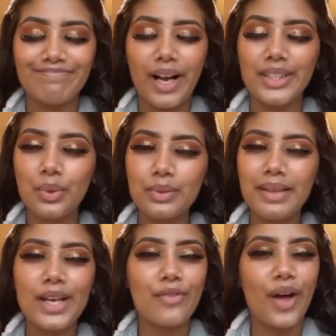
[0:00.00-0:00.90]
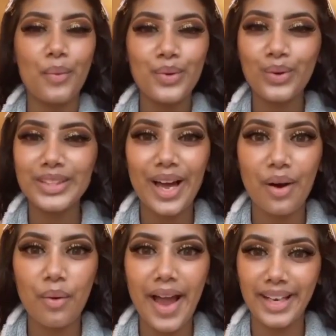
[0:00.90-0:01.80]
I swore to myself that I would not
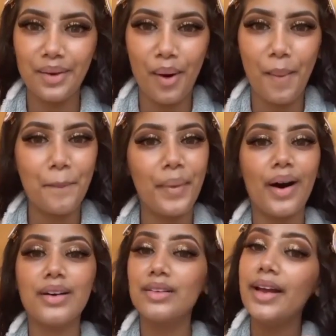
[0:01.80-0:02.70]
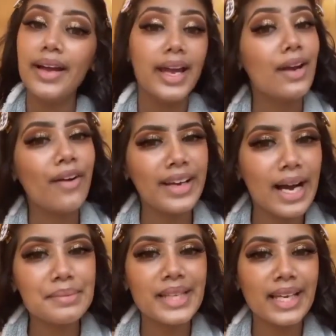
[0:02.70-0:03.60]
tell anyone, but here I
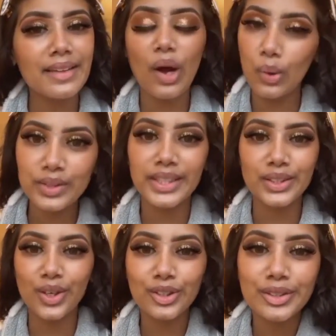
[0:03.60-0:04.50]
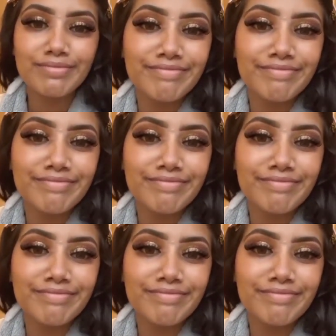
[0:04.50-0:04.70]
am telling the whole of TikTok.